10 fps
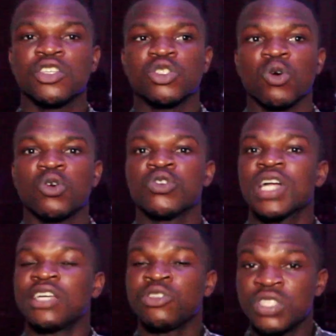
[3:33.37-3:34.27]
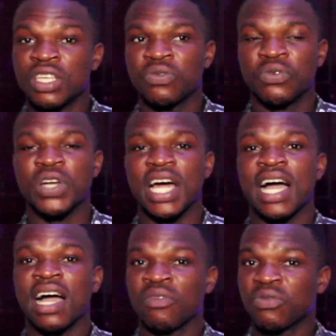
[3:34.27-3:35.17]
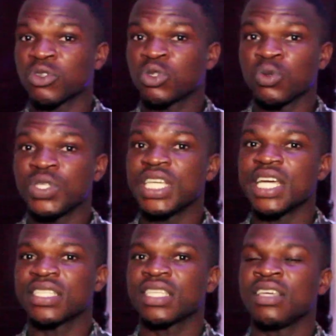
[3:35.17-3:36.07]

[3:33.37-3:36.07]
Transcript: So you can use the phone now for two years.